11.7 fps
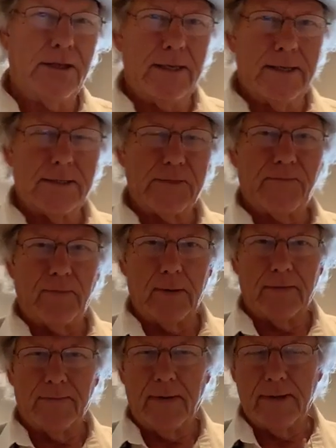is full
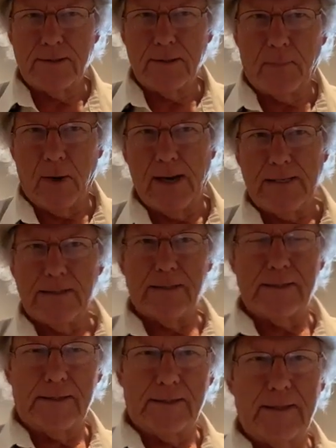of
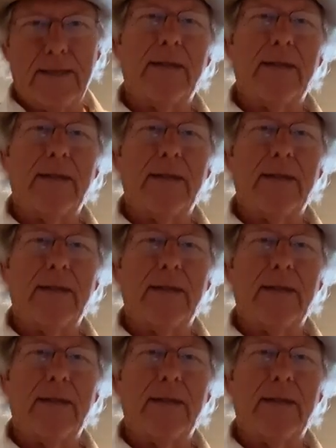surprises.